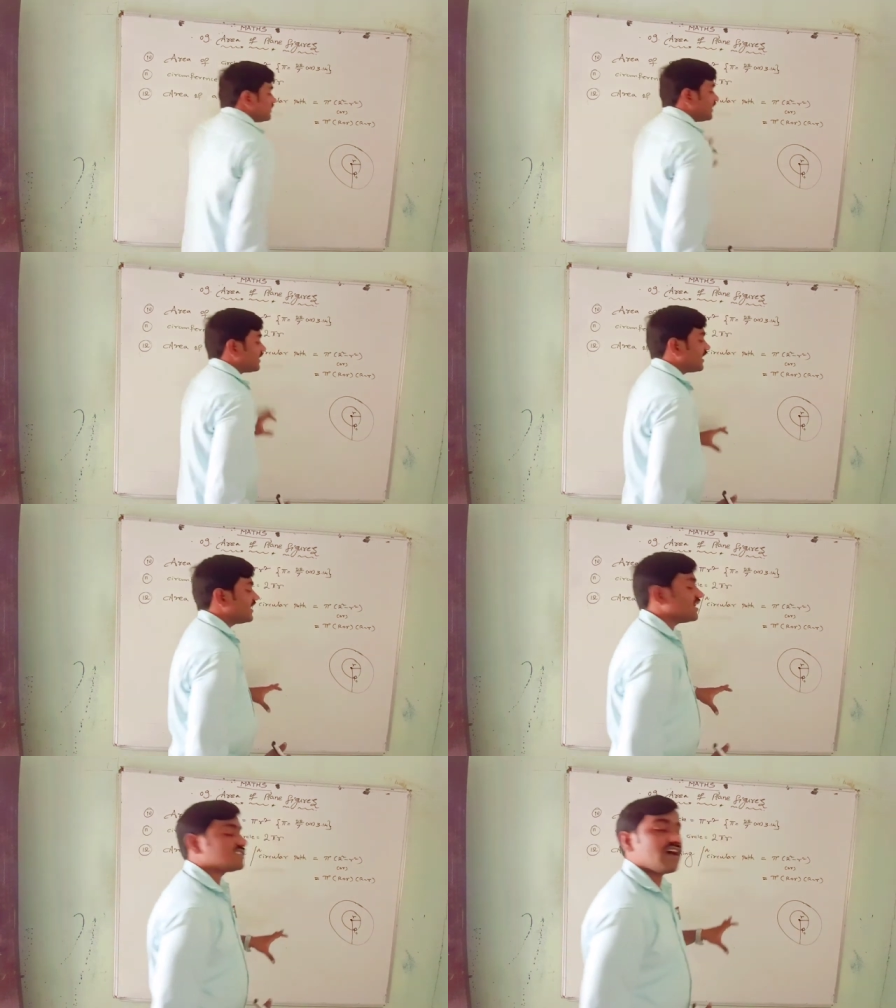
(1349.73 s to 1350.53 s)
The
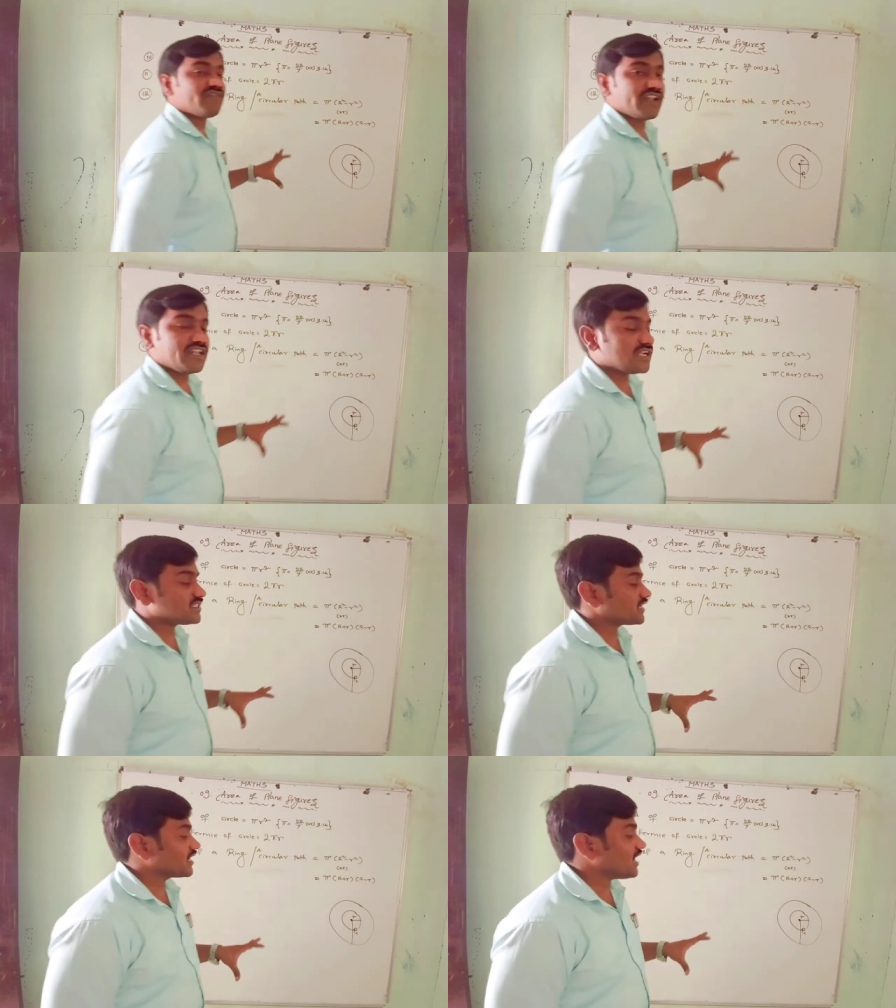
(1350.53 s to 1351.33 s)
radius of inner
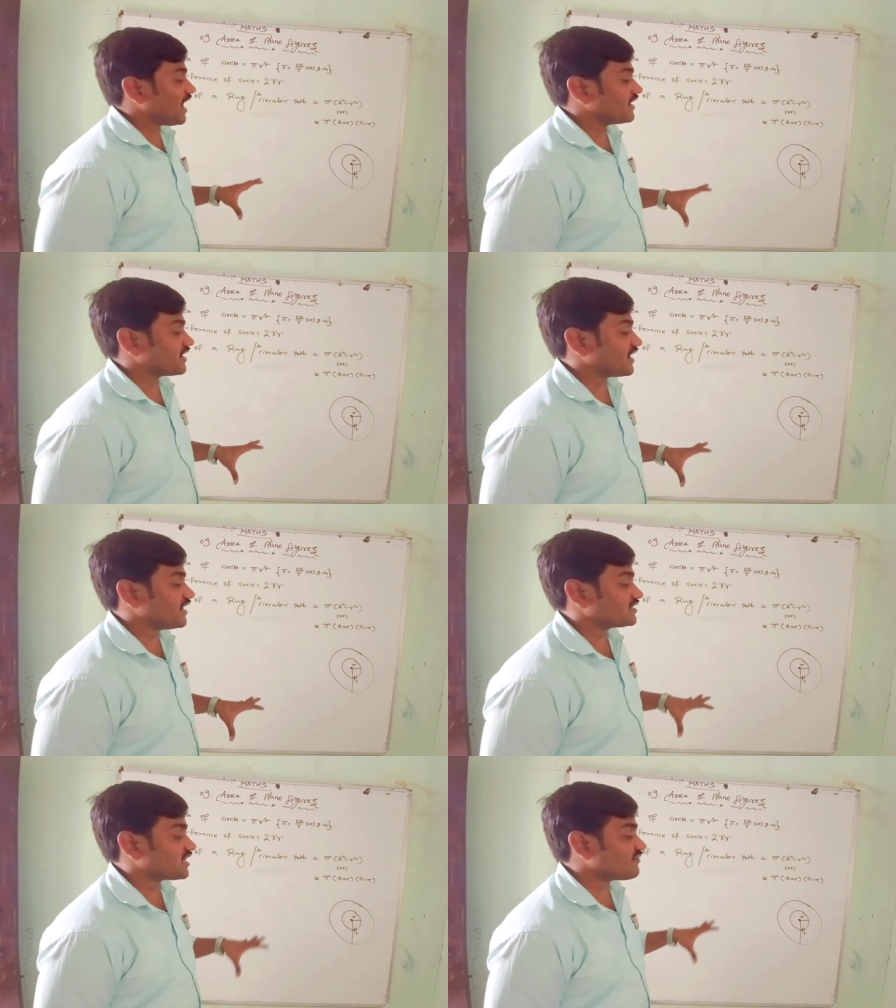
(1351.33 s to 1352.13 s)
circle and
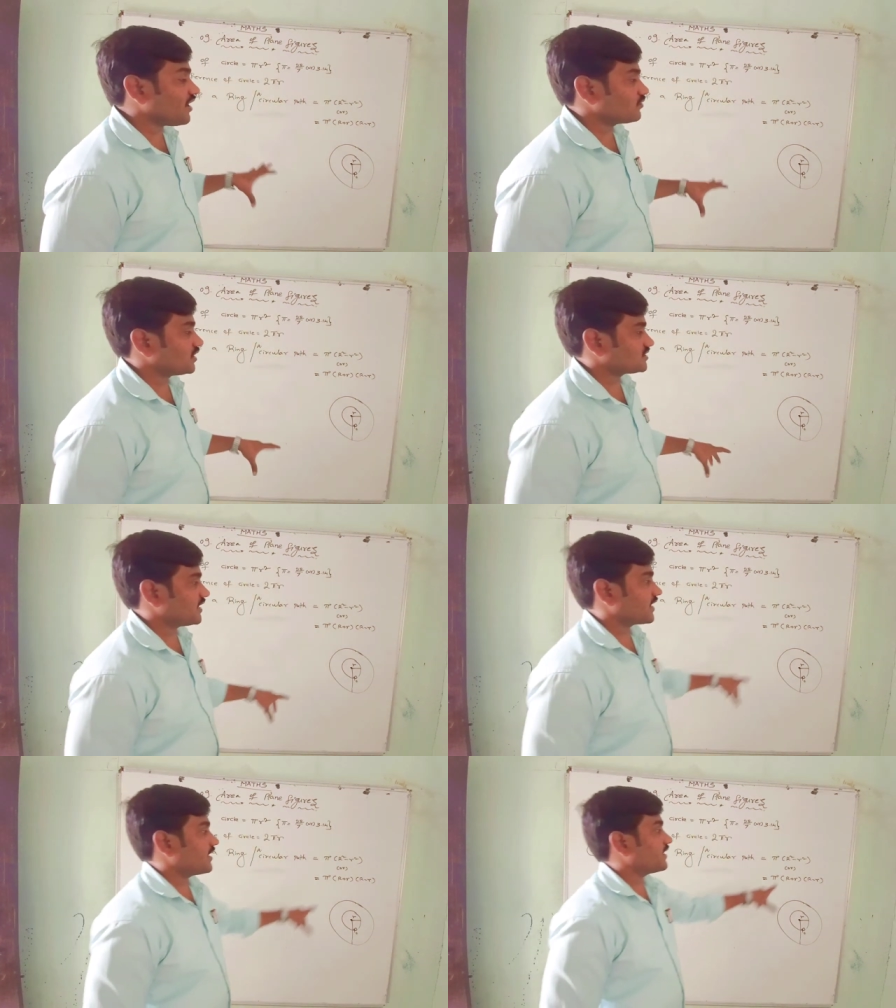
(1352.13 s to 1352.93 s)
radius of outer circle.